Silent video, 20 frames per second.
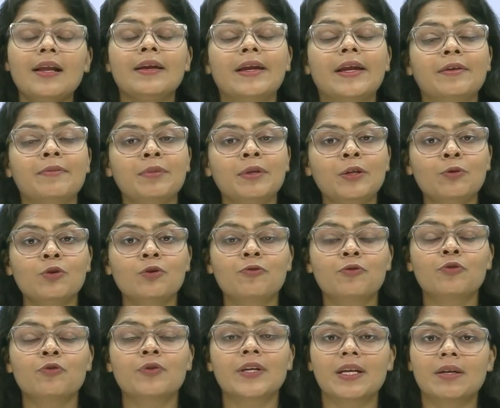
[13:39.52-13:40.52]
Let me know if
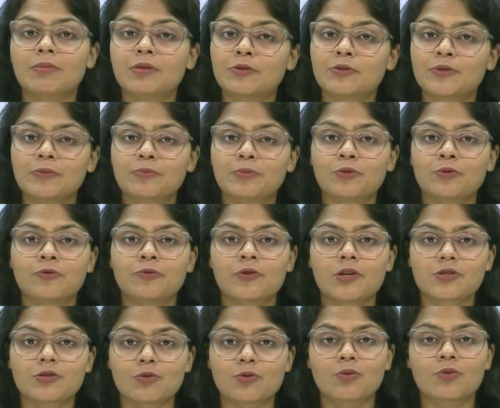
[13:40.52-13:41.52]
you were able to improve
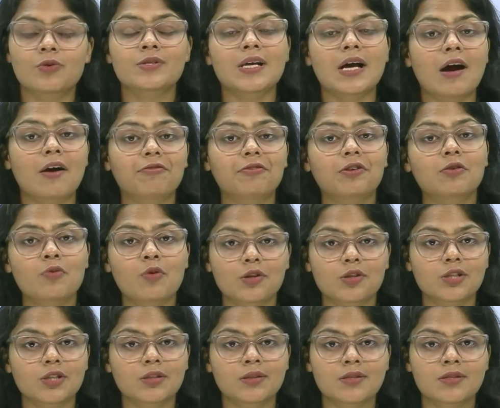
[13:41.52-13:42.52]
your scores after
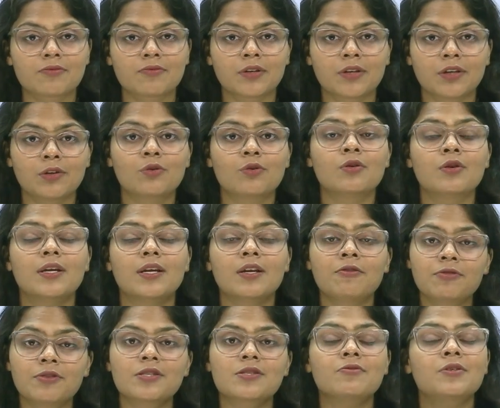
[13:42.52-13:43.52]
watching this video.
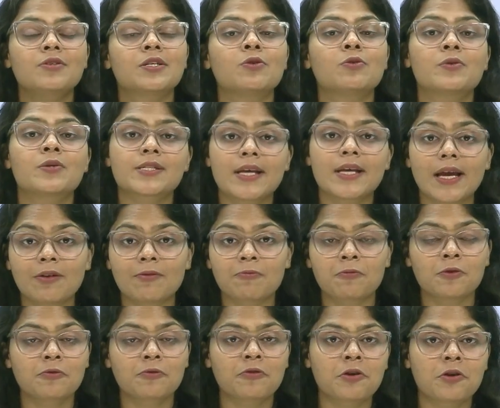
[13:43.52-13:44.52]
If this video was
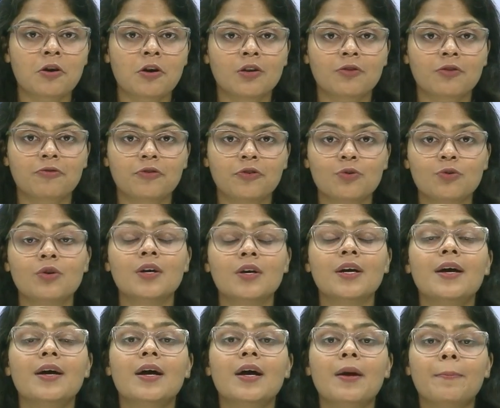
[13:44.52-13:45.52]
helpful for all of you,
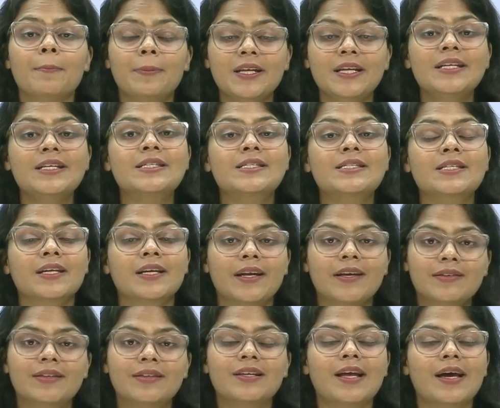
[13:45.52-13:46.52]
please
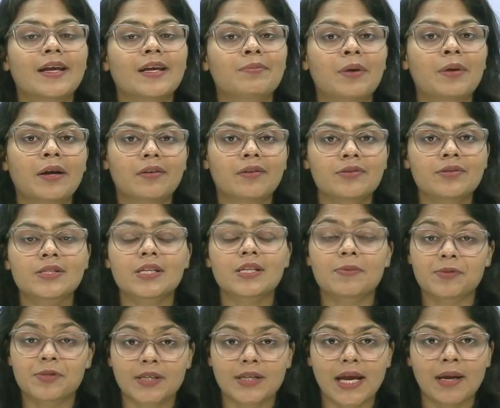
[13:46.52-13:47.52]
hit the like button,
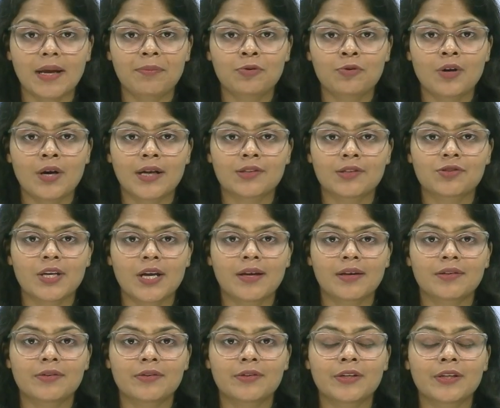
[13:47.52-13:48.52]
subscribe to our
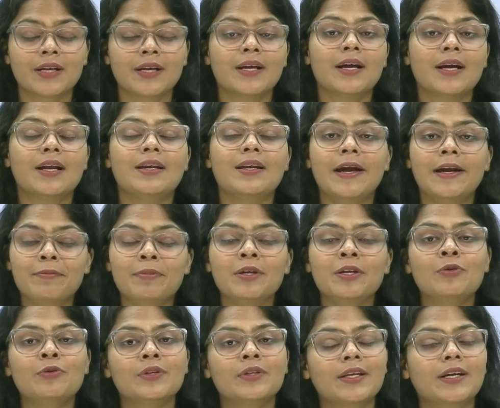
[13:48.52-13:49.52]
channel. Let
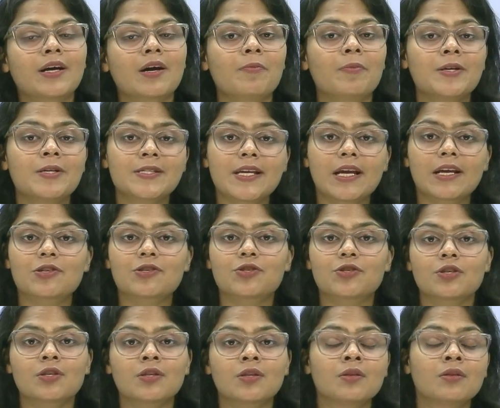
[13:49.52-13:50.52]
me know in the comment
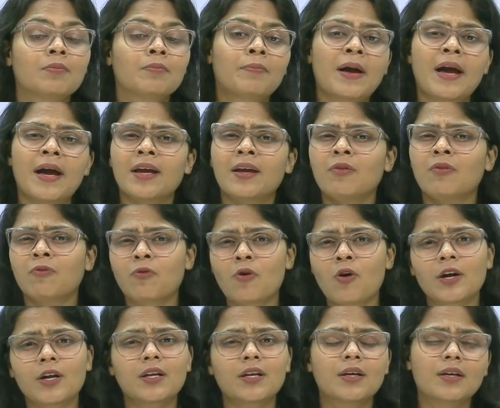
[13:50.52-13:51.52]
section by
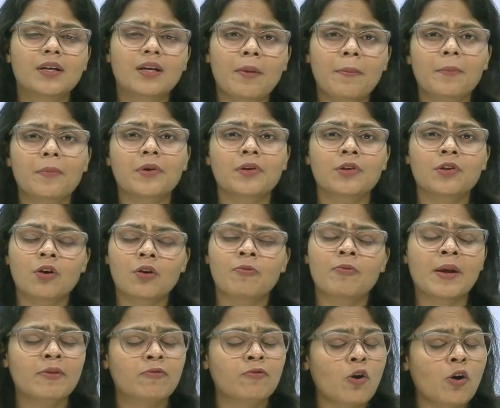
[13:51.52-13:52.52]
what number
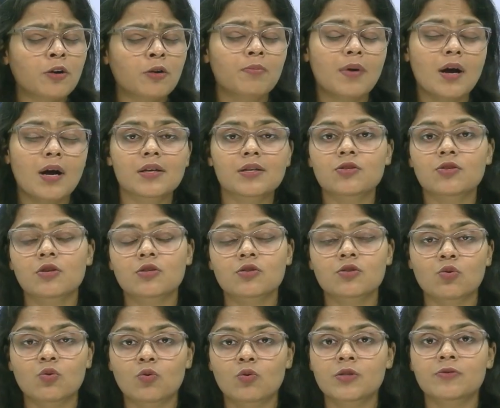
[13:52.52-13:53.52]
by what marks your
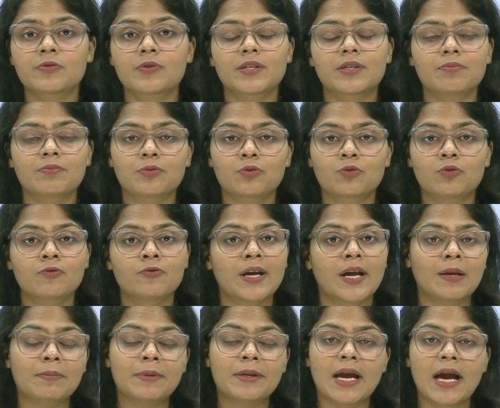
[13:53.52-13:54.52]
scores were improved.
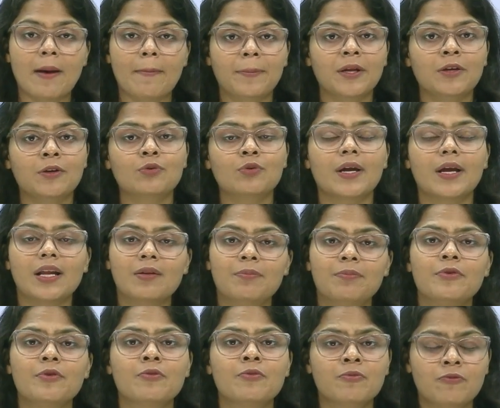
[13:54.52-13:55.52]
I'll be happy to
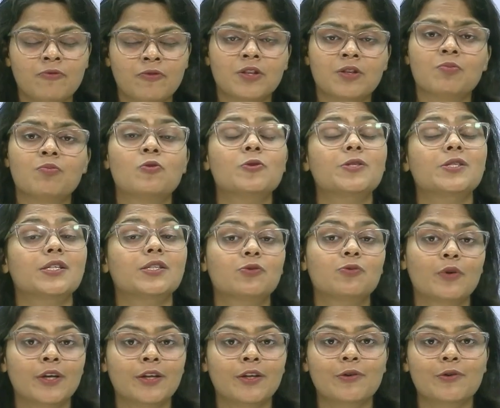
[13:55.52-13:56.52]
help you with more such
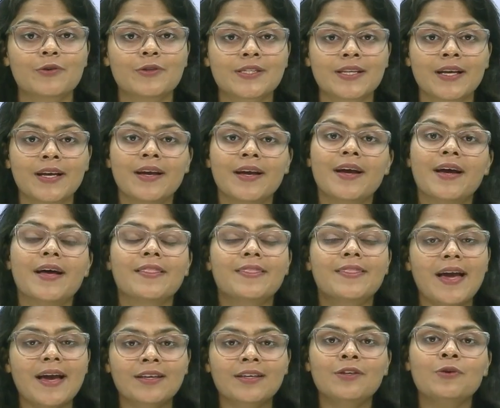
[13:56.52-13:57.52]
videos.
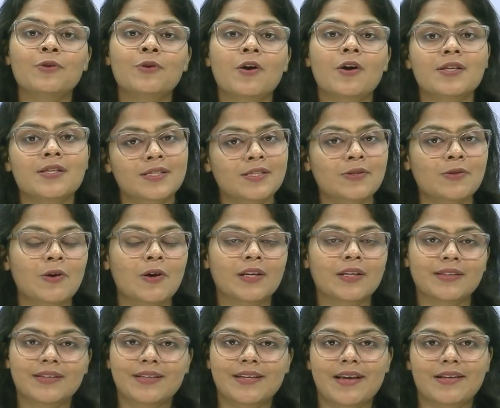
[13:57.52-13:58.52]
Thank you all. See you
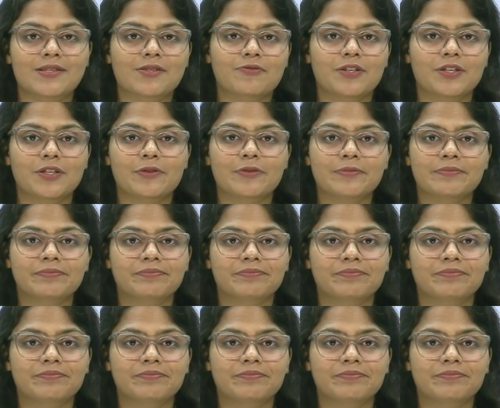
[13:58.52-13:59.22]
all in the next video.